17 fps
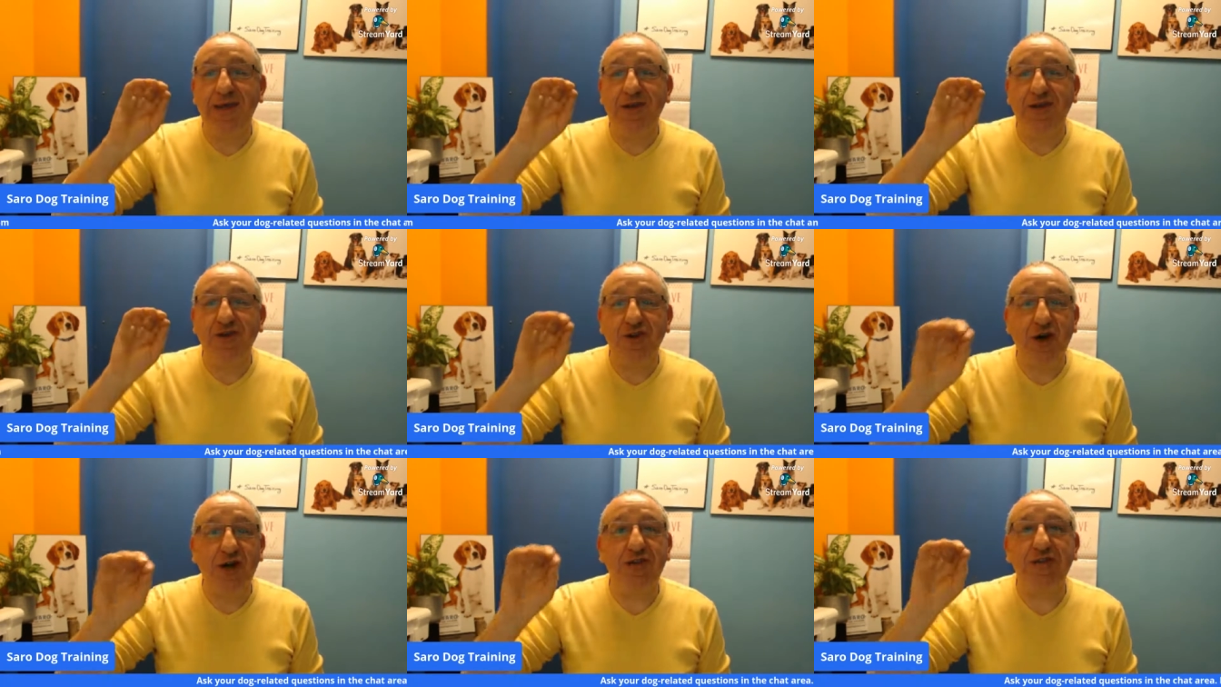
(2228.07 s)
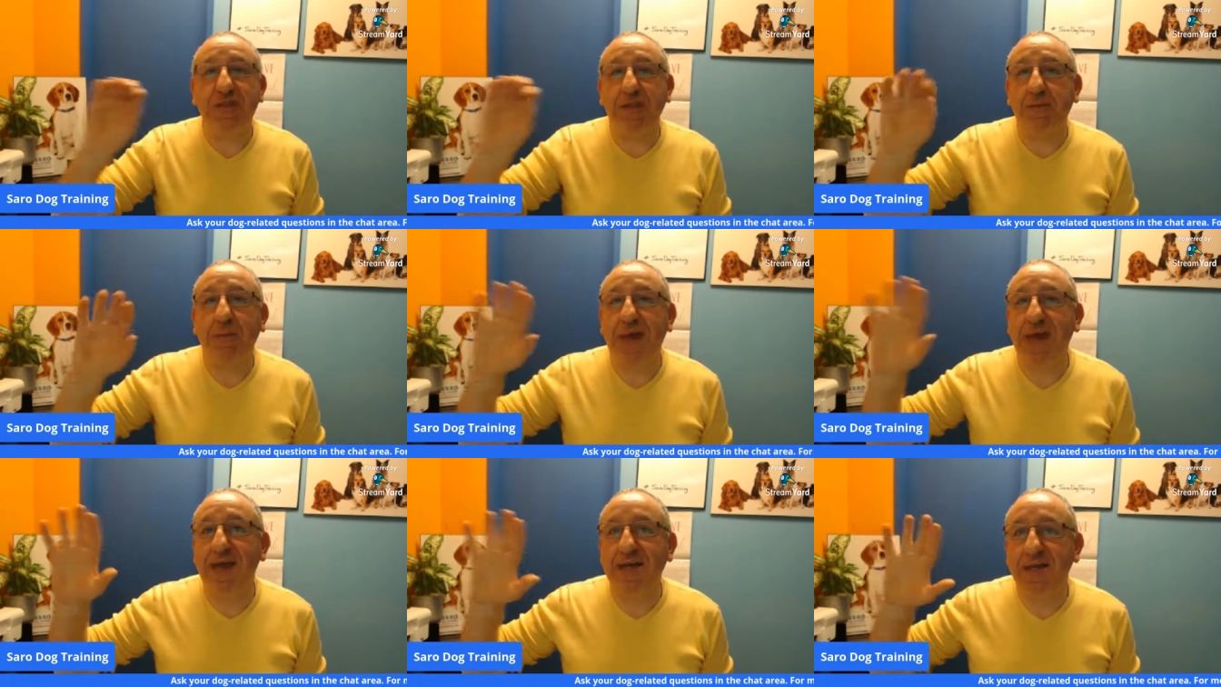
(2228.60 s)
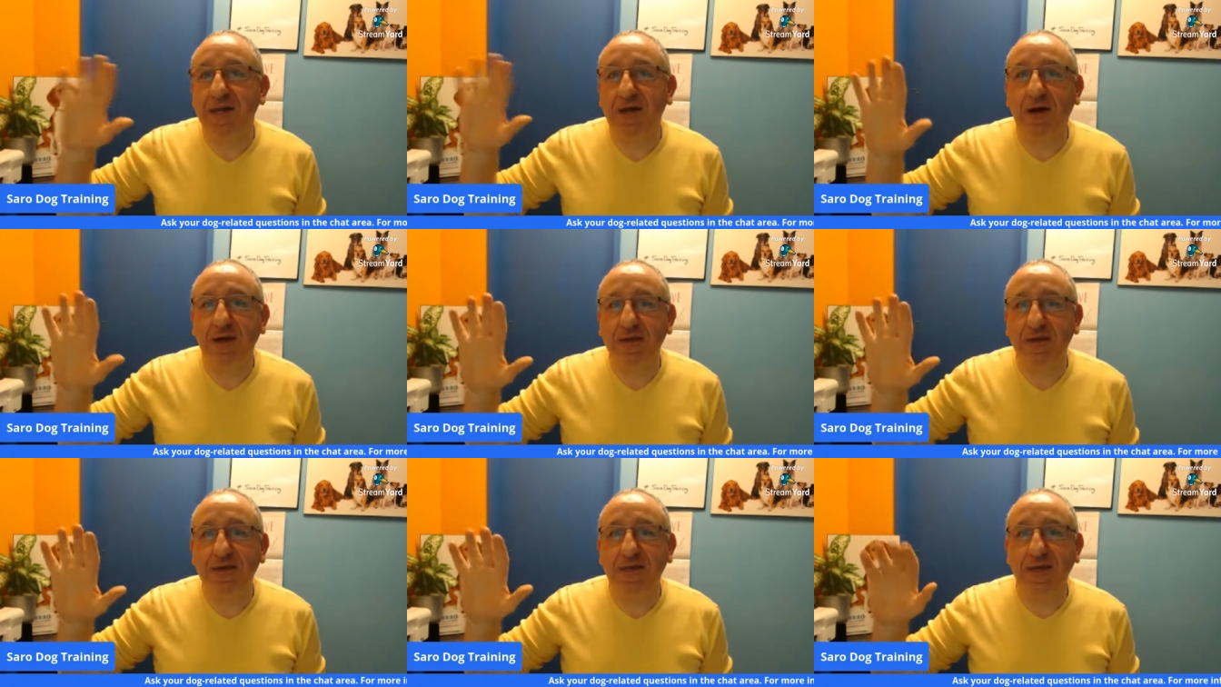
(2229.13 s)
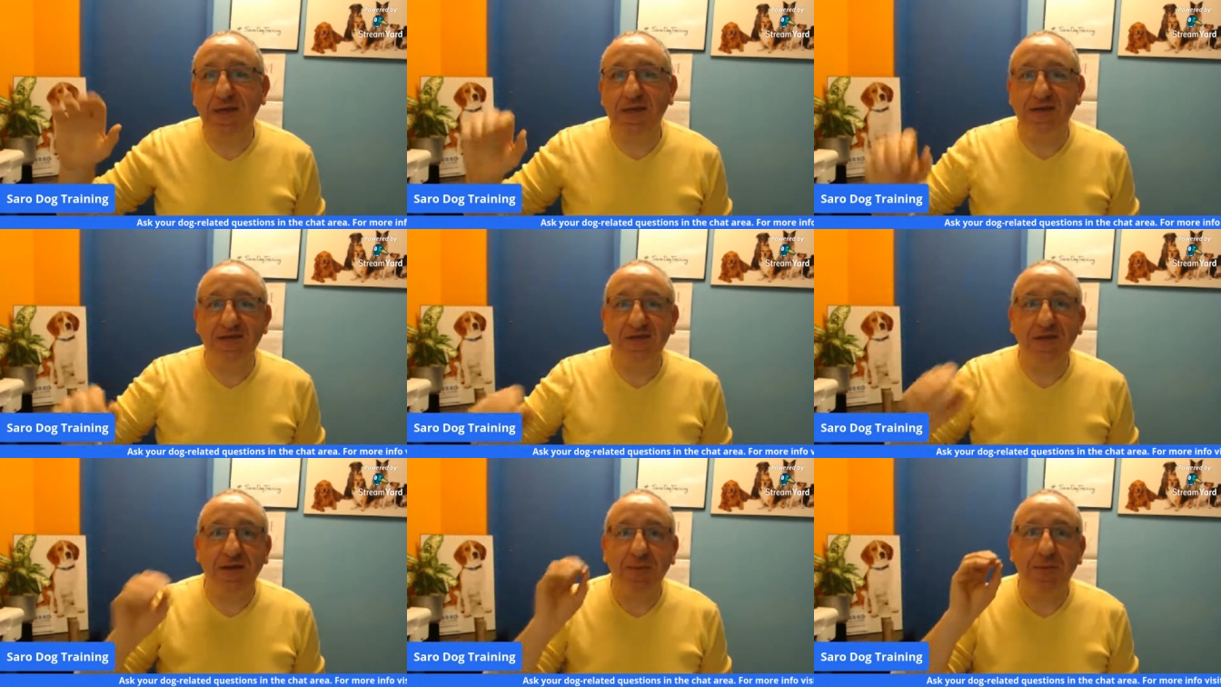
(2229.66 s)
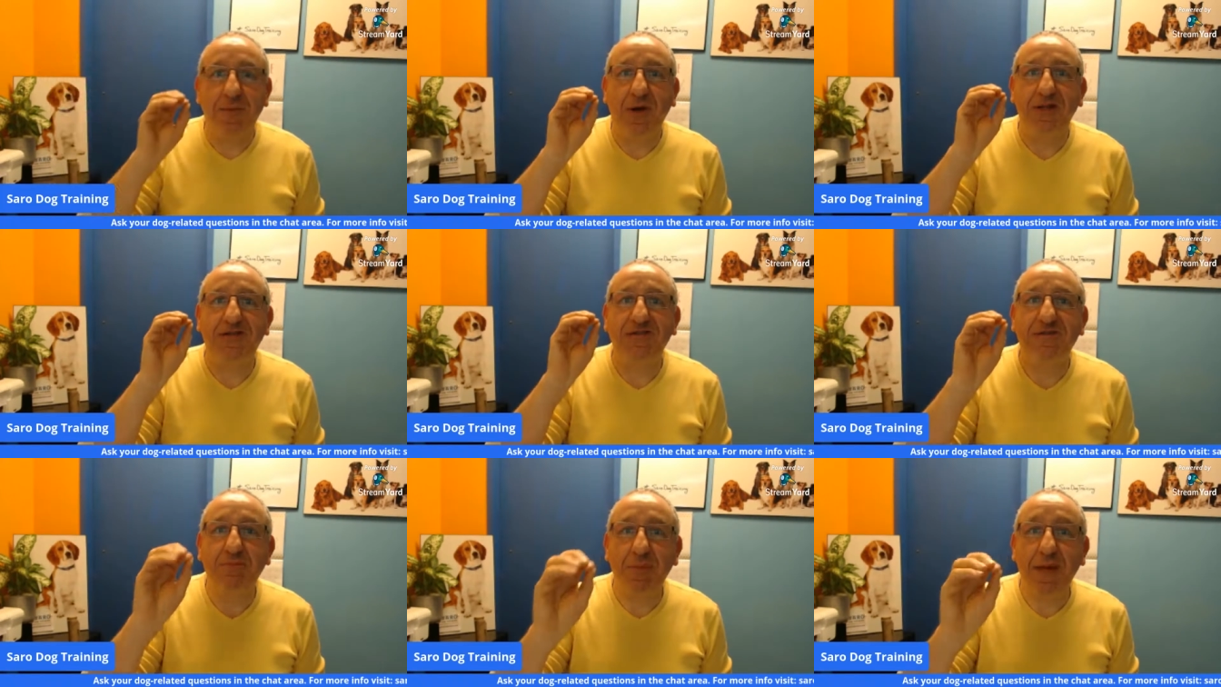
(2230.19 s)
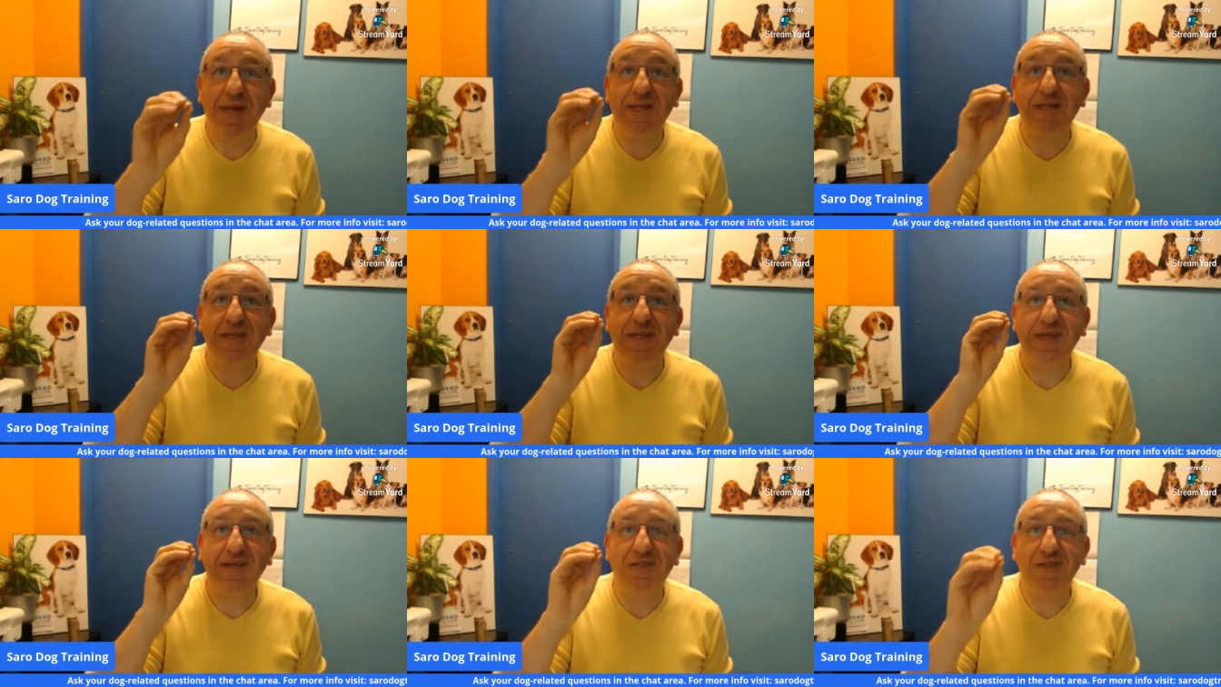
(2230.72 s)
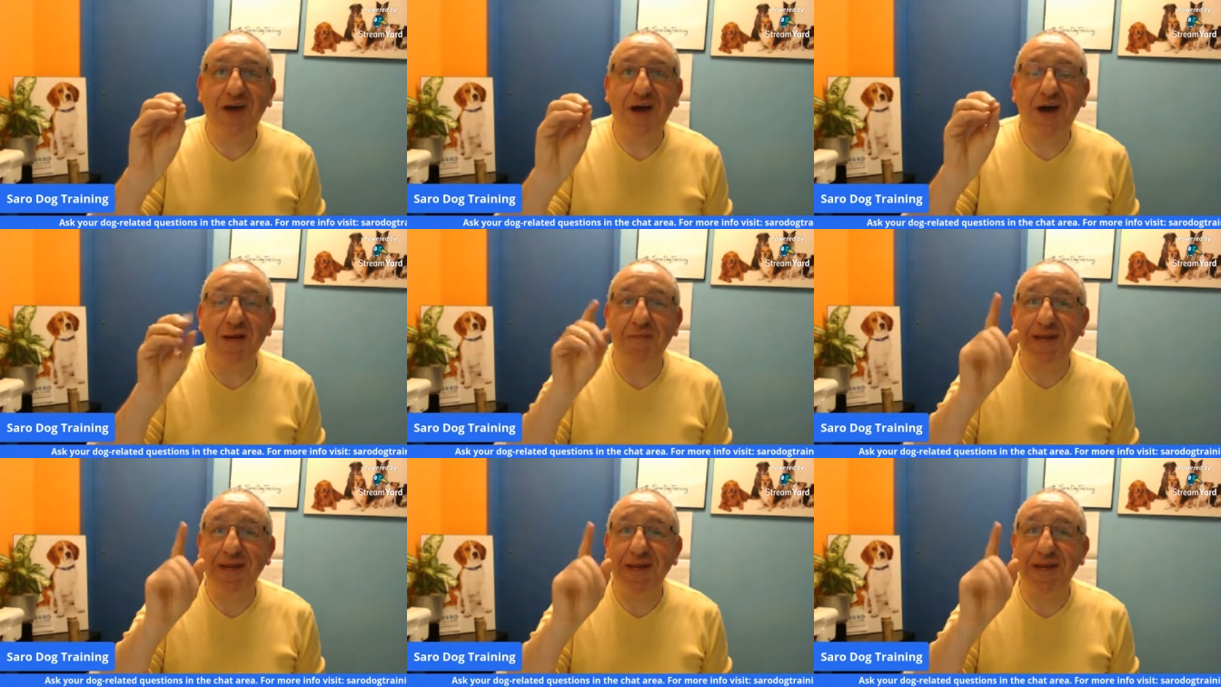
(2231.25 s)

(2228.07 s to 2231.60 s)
not depending on things, but spending time.